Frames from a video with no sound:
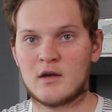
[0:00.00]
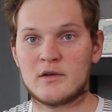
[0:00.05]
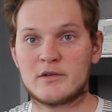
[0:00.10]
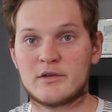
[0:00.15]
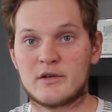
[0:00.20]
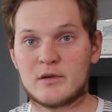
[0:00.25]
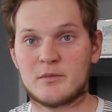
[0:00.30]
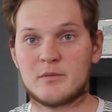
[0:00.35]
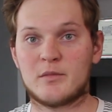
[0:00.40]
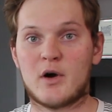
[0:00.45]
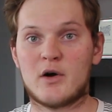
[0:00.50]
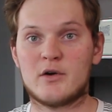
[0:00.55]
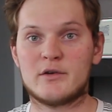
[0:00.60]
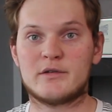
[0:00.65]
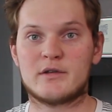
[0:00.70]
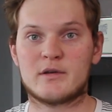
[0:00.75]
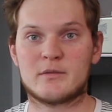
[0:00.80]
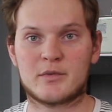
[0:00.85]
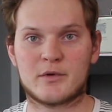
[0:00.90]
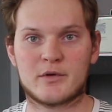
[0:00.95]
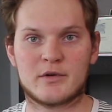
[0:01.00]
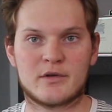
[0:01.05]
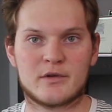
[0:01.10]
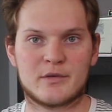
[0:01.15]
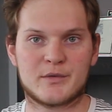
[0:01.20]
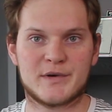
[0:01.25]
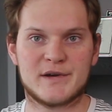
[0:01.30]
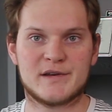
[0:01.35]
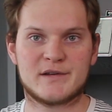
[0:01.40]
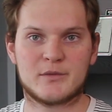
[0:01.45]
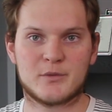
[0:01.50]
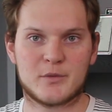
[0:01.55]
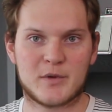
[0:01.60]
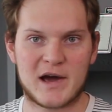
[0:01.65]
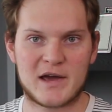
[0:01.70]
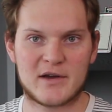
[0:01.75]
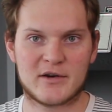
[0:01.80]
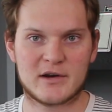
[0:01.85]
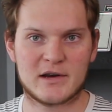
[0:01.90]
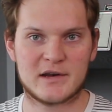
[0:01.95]
So the most important reason
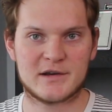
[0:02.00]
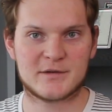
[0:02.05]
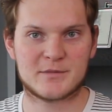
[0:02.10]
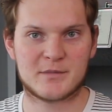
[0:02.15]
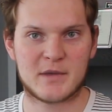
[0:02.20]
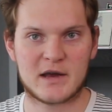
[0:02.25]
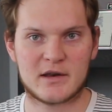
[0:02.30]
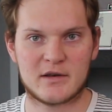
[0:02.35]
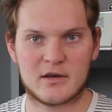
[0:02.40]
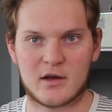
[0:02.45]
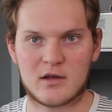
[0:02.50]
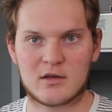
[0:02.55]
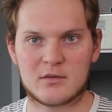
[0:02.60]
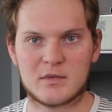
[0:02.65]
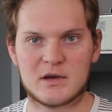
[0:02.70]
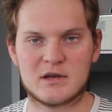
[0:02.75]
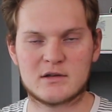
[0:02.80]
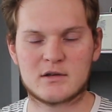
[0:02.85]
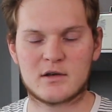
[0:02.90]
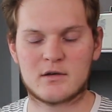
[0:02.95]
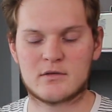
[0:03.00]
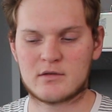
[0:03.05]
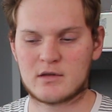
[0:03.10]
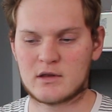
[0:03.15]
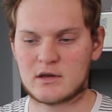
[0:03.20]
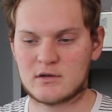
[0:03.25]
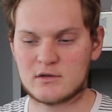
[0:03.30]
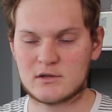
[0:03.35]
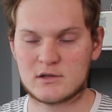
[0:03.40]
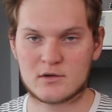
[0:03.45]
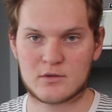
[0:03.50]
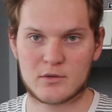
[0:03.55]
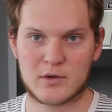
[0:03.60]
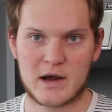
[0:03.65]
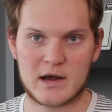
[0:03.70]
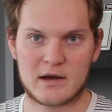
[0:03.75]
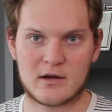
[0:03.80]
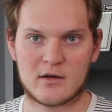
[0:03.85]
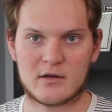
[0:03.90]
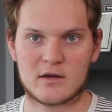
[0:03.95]
why your niche might not be something you should
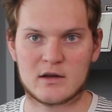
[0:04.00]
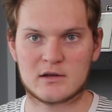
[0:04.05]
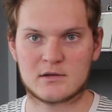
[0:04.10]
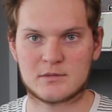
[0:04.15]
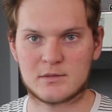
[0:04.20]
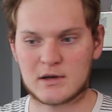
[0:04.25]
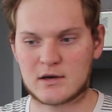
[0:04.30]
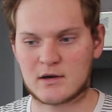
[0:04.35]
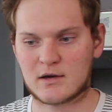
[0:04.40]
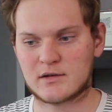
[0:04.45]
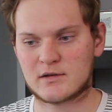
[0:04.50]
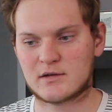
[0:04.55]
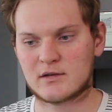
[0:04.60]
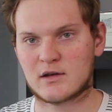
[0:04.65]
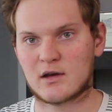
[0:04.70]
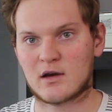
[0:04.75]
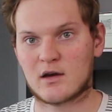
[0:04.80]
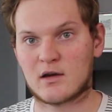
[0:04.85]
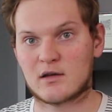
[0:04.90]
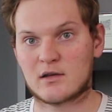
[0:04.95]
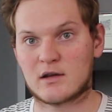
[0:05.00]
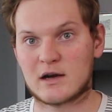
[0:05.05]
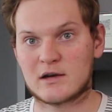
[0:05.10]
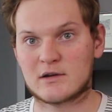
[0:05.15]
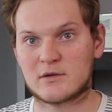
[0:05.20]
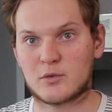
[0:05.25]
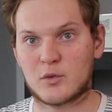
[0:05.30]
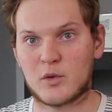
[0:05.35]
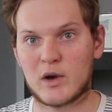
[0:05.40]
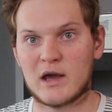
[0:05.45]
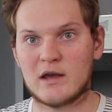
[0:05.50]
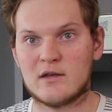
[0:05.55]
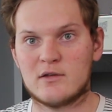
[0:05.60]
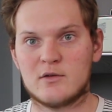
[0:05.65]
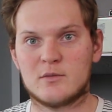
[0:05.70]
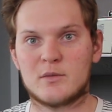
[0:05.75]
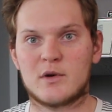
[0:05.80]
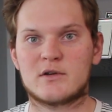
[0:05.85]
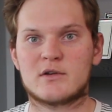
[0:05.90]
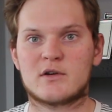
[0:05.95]
write on is because there's way
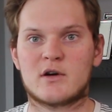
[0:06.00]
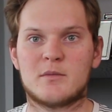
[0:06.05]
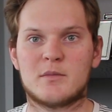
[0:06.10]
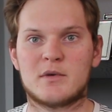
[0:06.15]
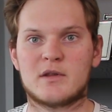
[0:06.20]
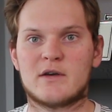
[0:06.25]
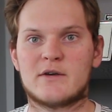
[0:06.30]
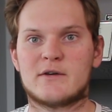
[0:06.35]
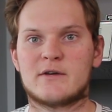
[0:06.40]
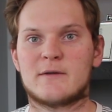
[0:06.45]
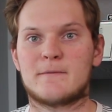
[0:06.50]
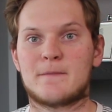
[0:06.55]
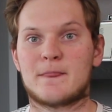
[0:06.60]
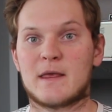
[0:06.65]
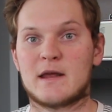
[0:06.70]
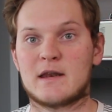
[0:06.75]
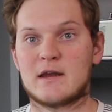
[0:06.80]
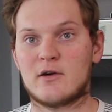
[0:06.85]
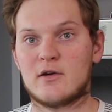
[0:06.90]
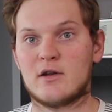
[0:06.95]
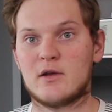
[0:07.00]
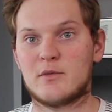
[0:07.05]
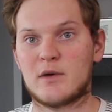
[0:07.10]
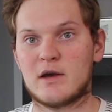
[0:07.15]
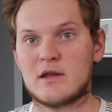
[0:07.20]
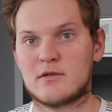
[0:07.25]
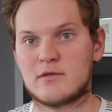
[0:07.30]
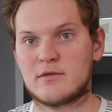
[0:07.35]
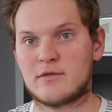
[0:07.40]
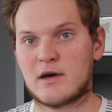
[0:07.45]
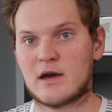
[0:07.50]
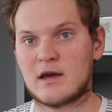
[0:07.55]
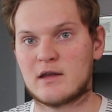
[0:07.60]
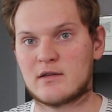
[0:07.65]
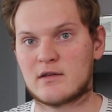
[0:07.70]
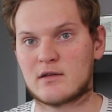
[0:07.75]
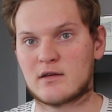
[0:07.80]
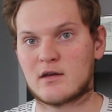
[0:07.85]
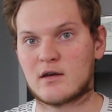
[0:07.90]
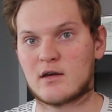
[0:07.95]
too much competition. And the only way to
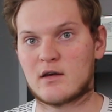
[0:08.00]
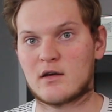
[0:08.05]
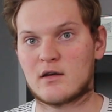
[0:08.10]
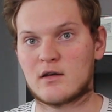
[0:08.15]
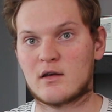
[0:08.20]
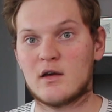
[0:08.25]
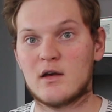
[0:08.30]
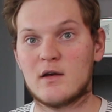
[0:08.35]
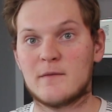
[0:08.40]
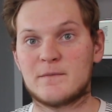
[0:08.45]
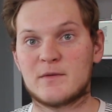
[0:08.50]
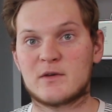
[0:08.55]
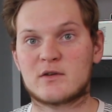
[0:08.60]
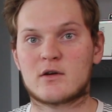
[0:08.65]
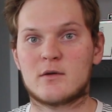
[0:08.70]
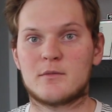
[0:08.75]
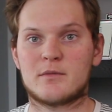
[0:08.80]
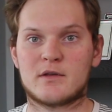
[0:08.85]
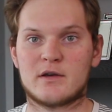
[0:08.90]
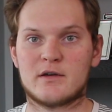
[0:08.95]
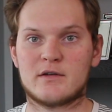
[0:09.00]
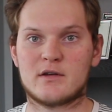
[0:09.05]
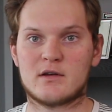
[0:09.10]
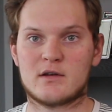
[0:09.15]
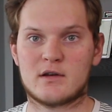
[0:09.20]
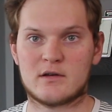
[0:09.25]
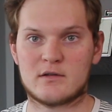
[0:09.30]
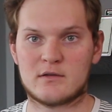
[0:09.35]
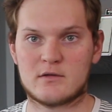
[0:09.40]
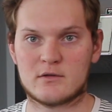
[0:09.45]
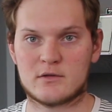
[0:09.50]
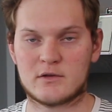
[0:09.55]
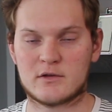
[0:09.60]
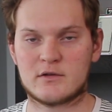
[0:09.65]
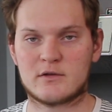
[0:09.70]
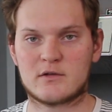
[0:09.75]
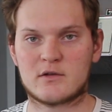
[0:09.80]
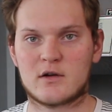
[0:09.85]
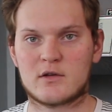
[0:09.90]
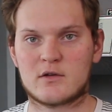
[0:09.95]
find this competition is to
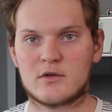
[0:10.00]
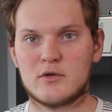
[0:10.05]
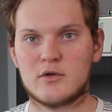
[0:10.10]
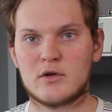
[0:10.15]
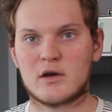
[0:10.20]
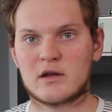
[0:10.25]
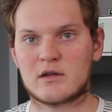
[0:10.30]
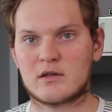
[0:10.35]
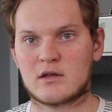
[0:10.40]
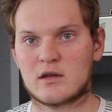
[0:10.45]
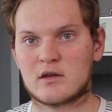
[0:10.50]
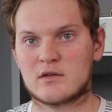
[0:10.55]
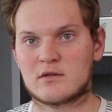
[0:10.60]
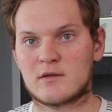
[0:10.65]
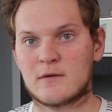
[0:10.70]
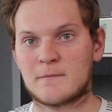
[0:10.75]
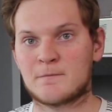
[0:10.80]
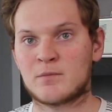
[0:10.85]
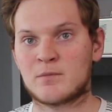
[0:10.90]
just start Googling things.